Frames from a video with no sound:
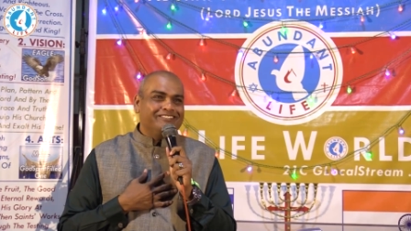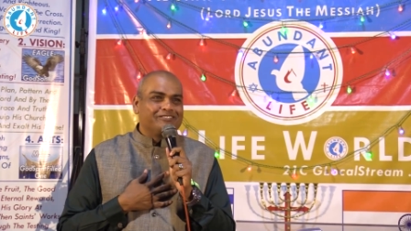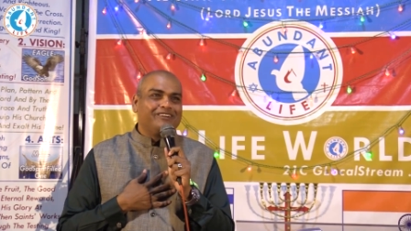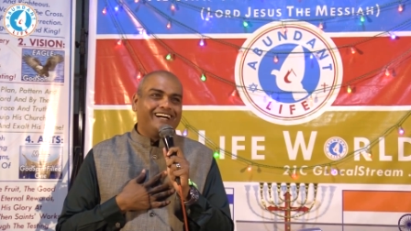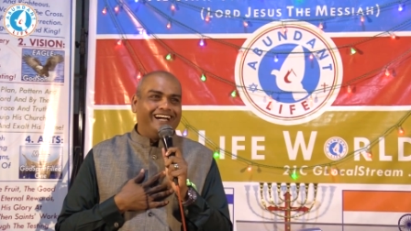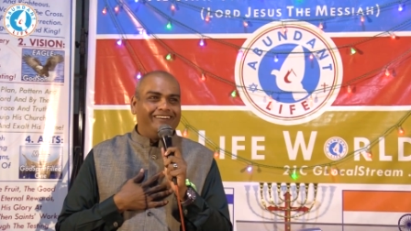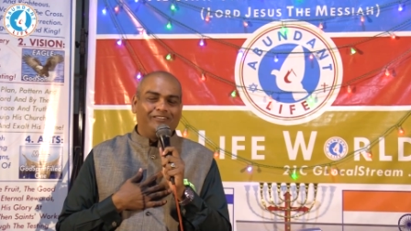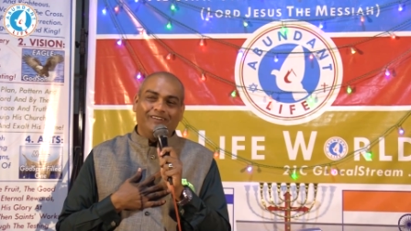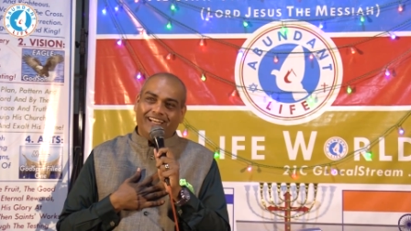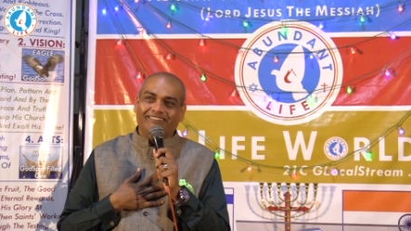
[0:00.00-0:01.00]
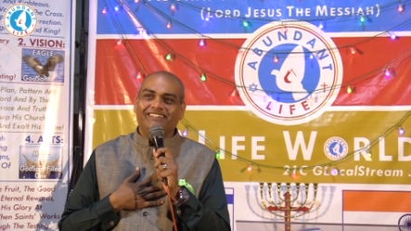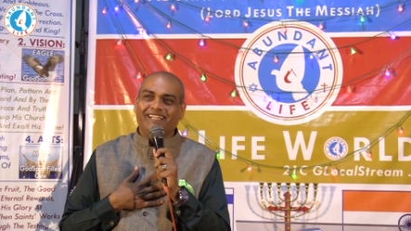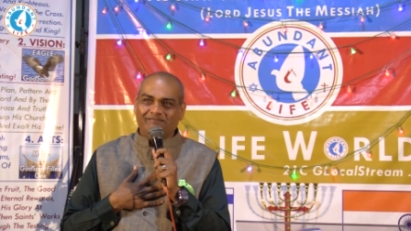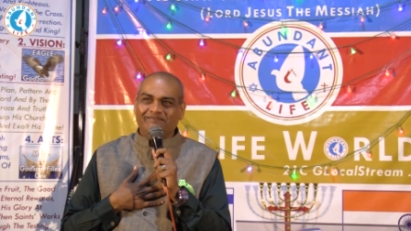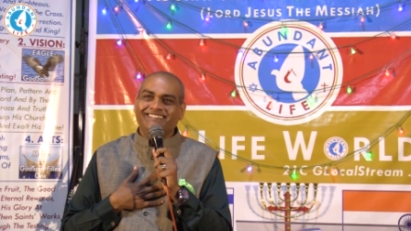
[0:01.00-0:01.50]
So I have to love
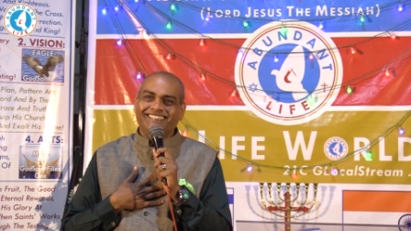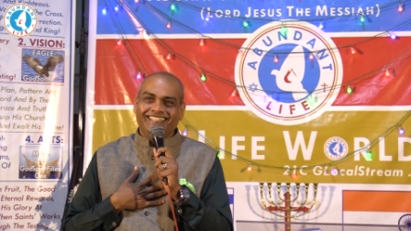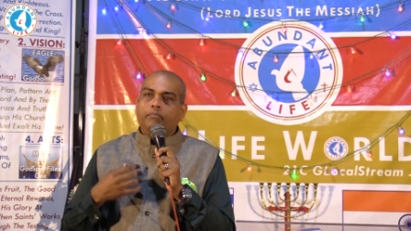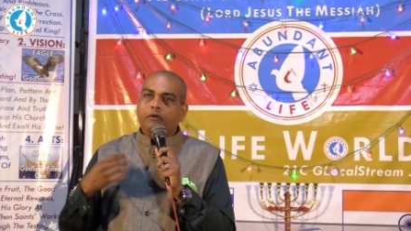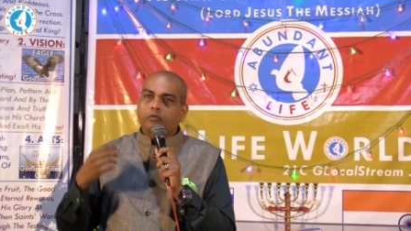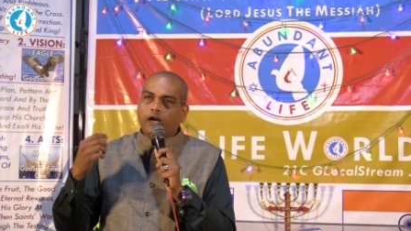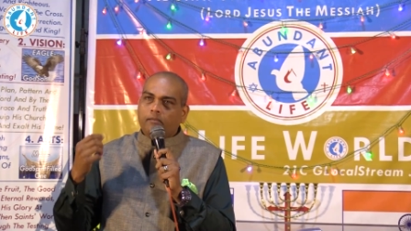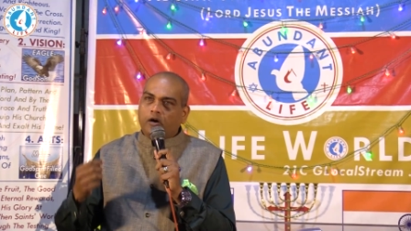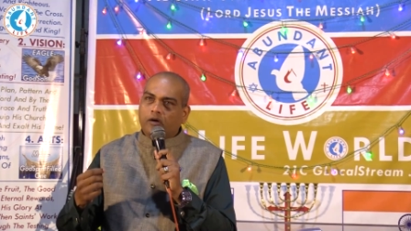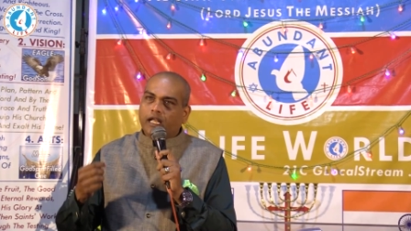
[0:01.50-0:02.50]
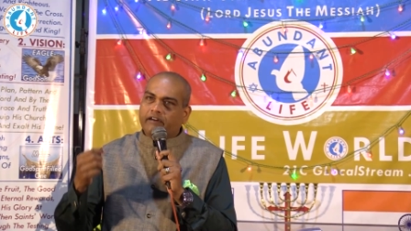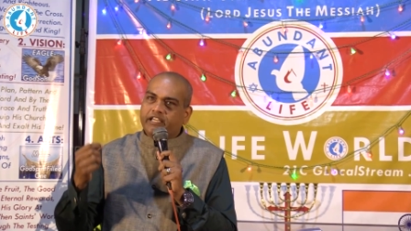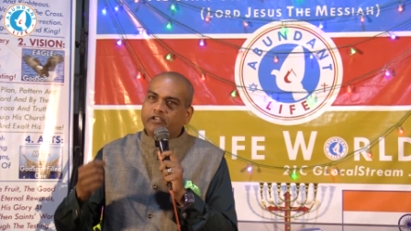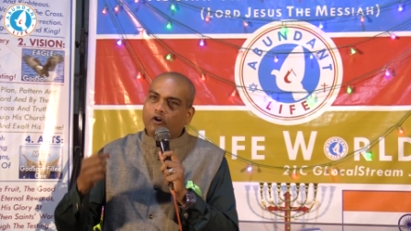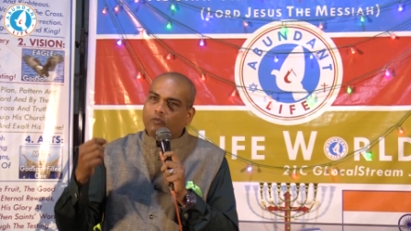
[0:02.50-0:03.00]
them. But what about
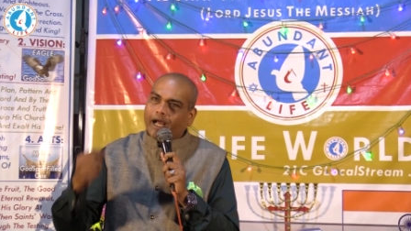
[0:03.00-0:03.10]
loving your